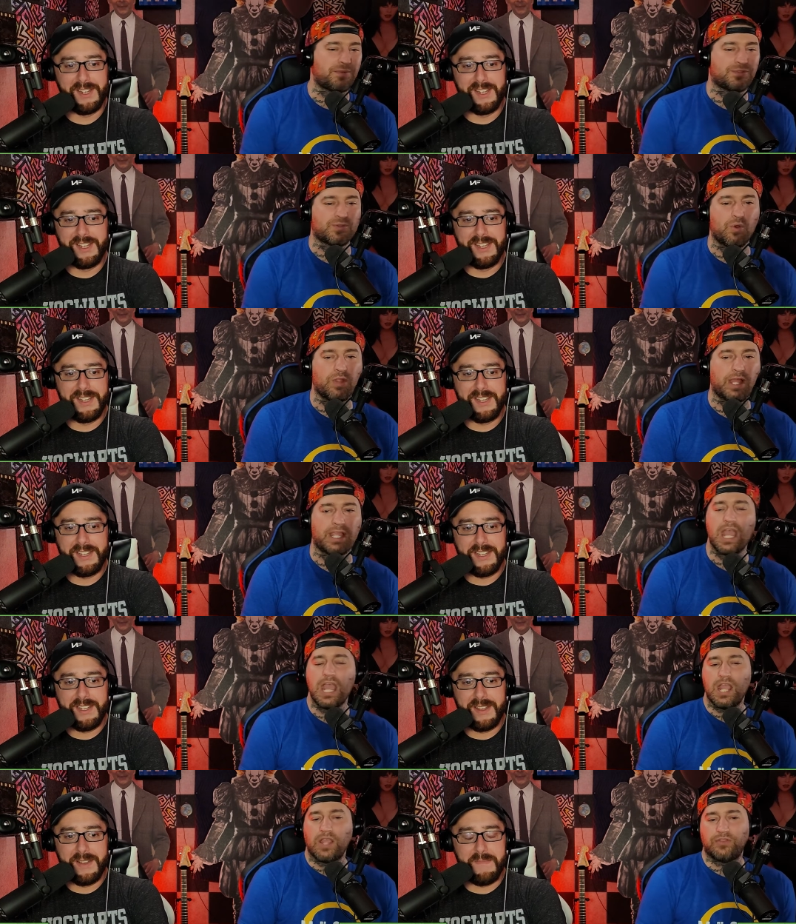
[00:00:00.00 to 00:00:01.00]
Speaker 1: cool. Like,
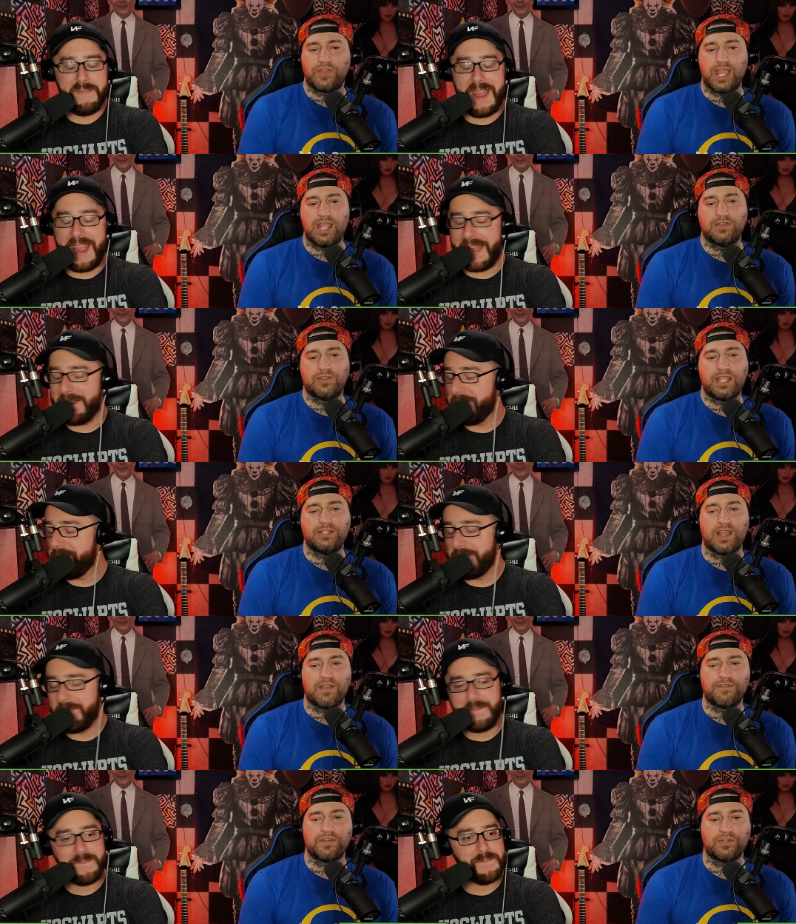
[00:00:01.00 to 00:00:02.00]
They
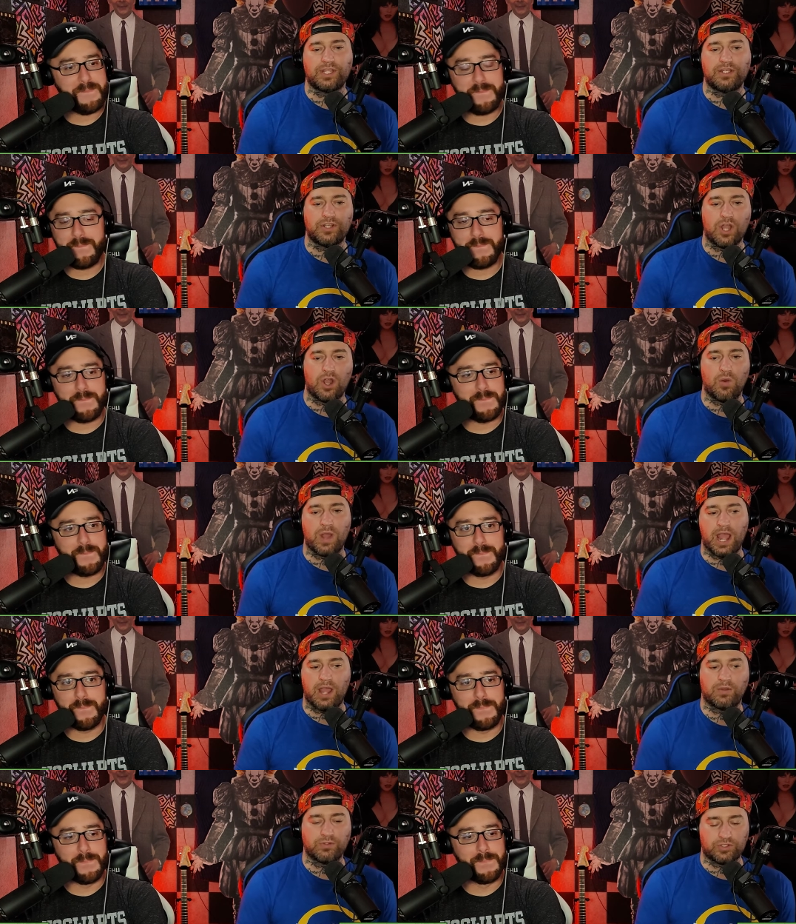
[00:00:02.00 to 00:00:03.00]
definitely know
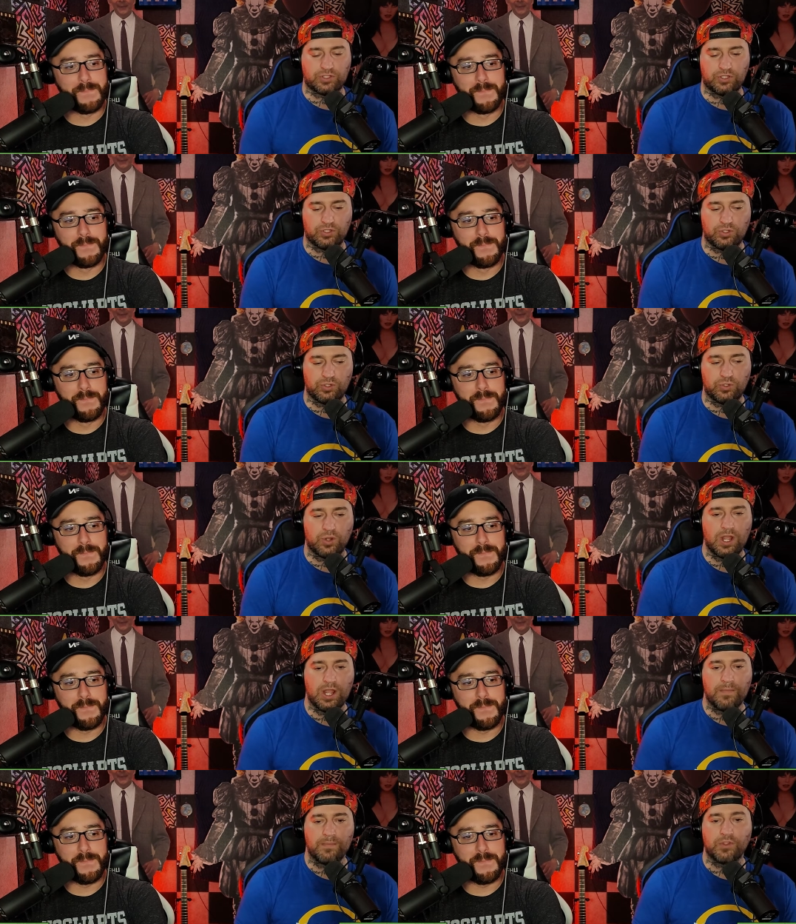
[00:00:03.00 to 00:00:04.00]
how to
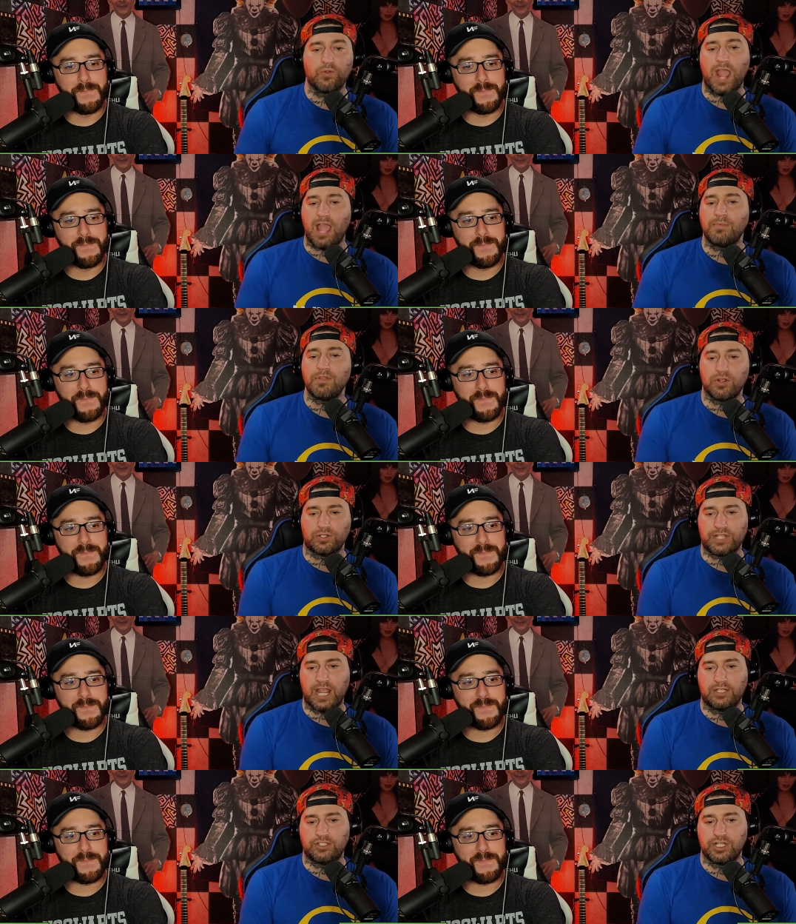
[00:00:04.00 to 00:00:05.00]
grab your
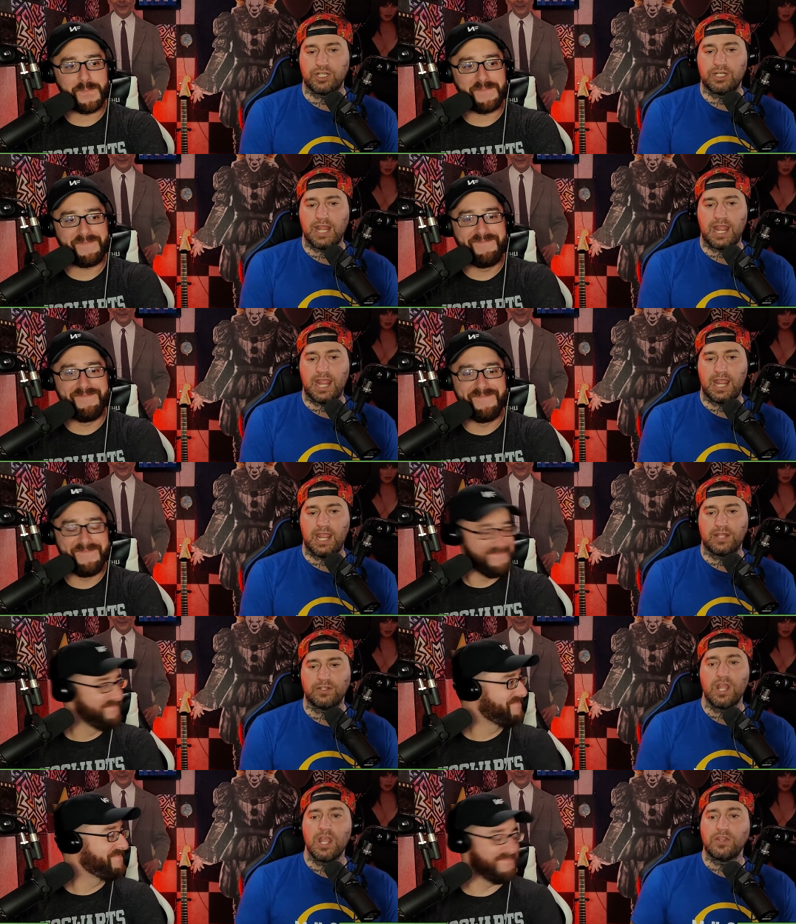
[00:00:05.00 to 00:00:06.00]
attention, and
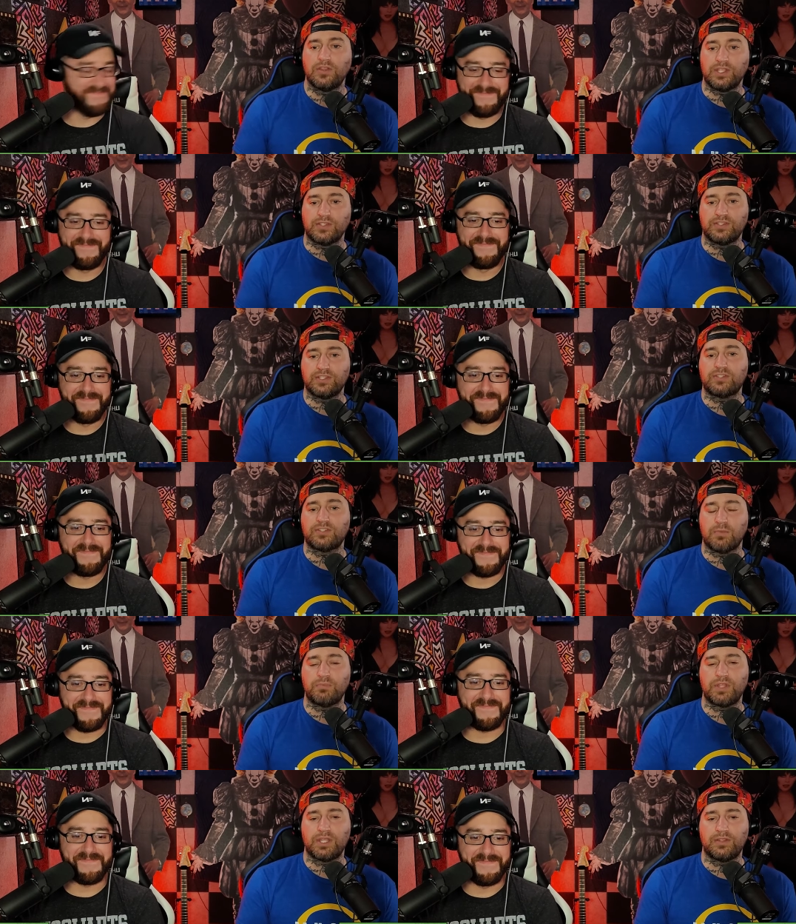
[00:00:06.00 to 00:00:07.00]
this is
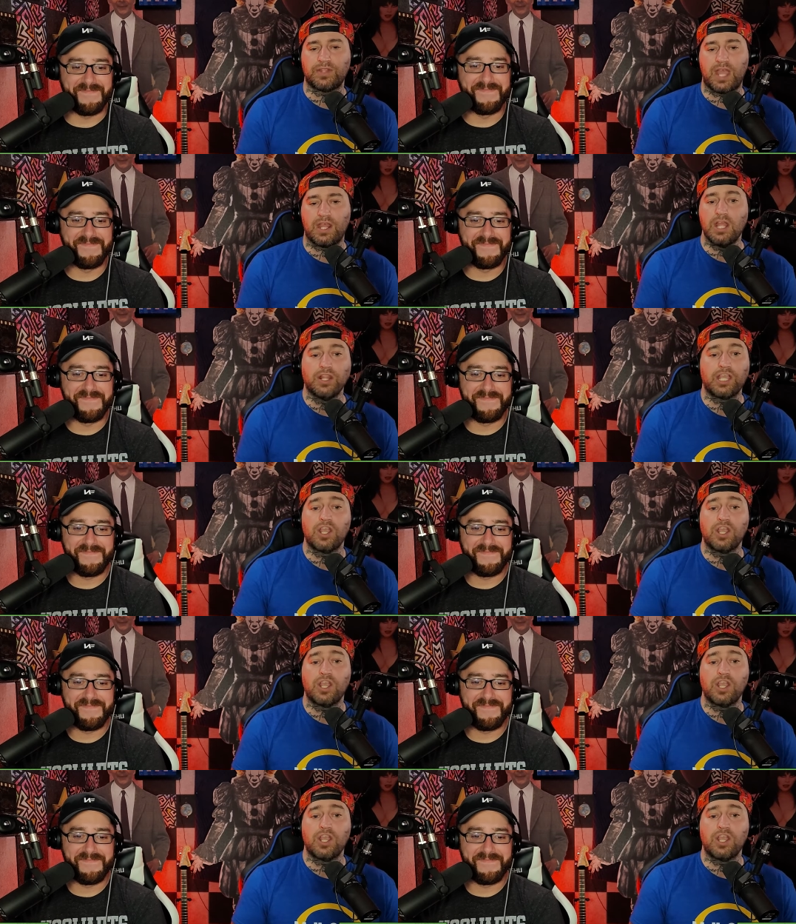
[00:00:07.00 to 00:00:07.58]
something that, like,